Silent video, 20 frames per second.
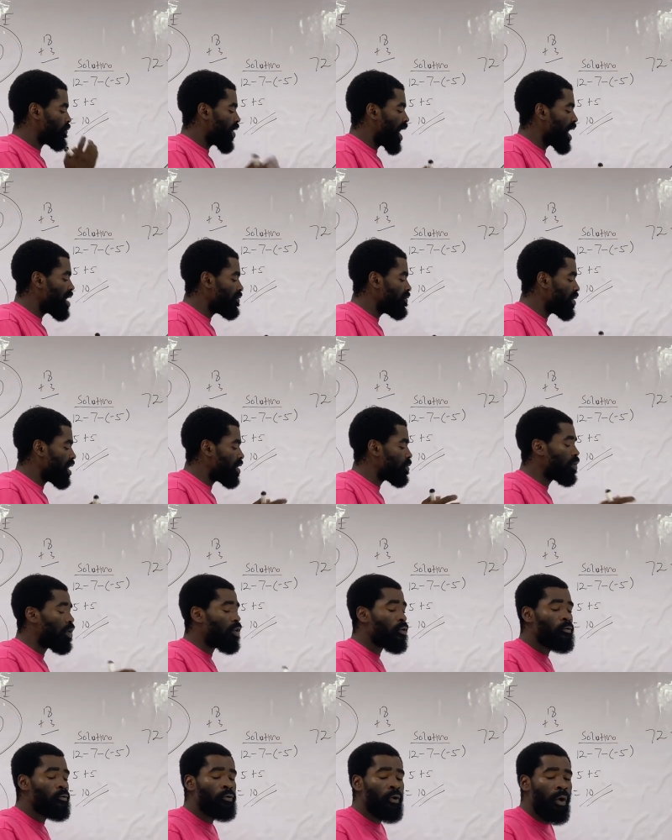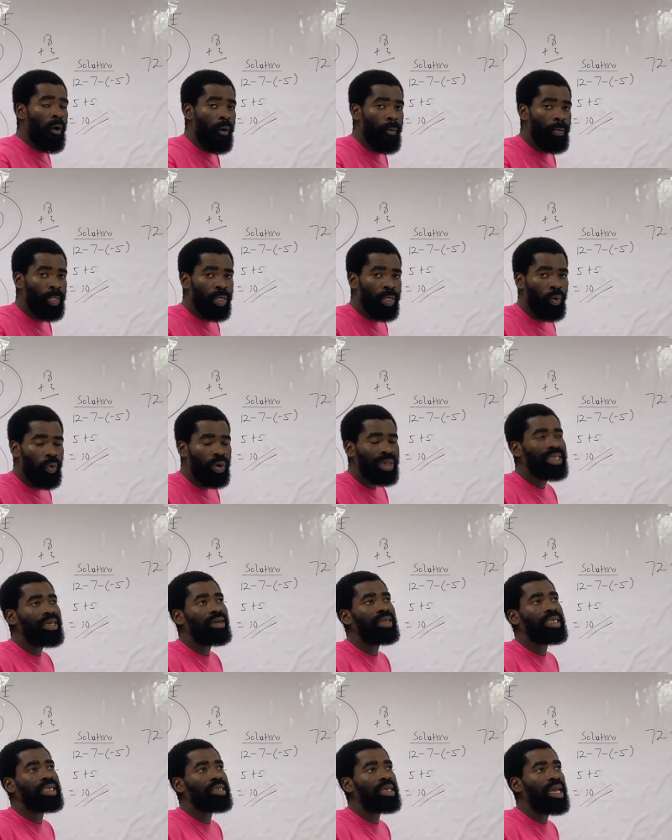5, and 1, 4. What's the
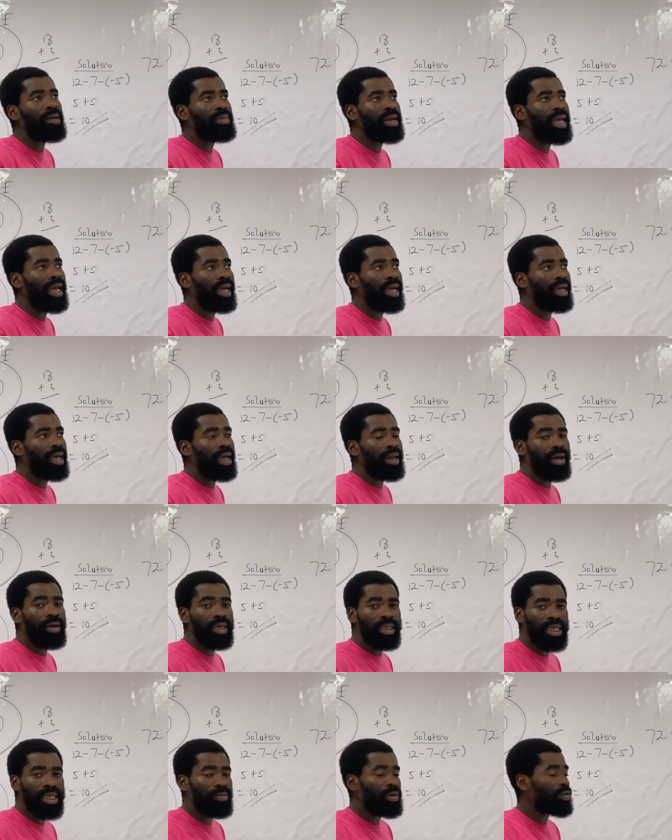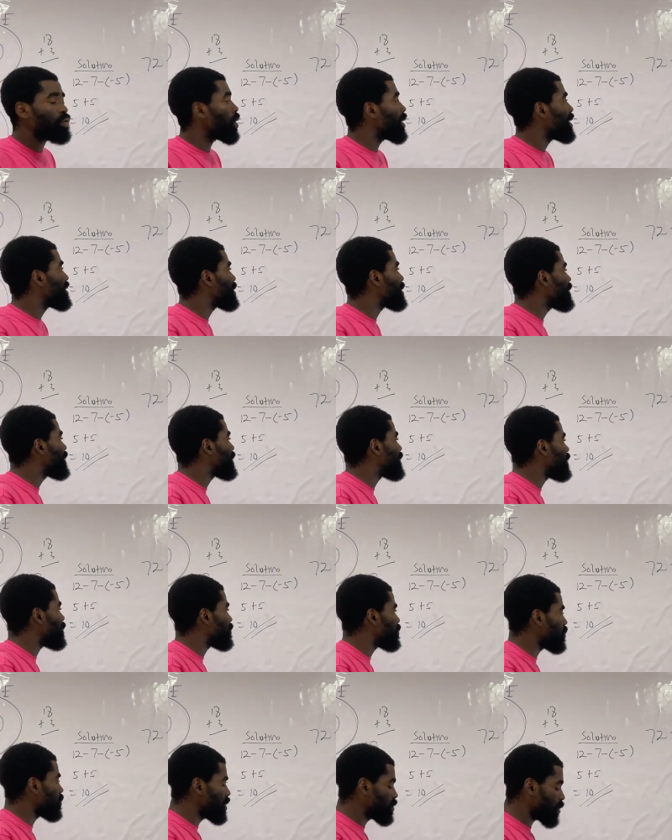LCM there? The LCM is
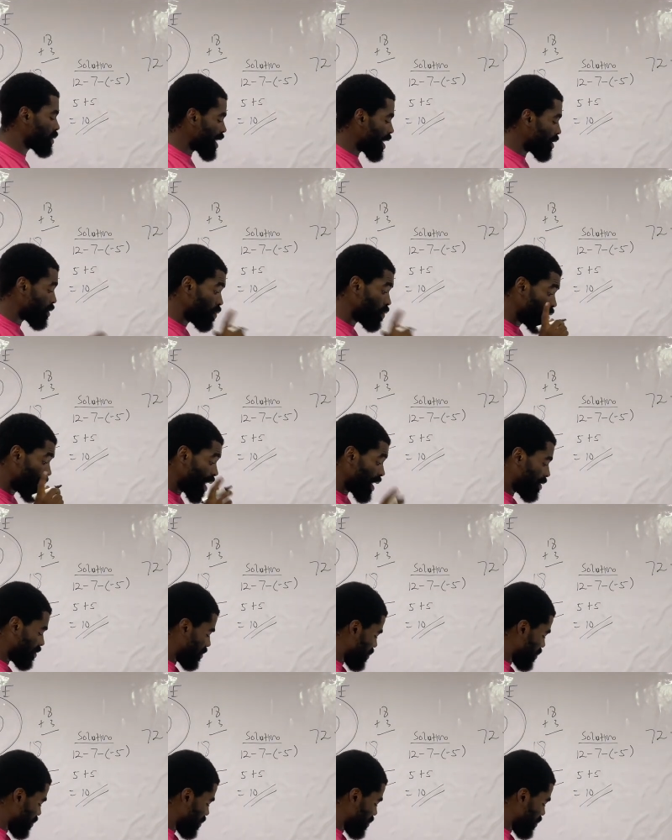60. So this is what I do. Look at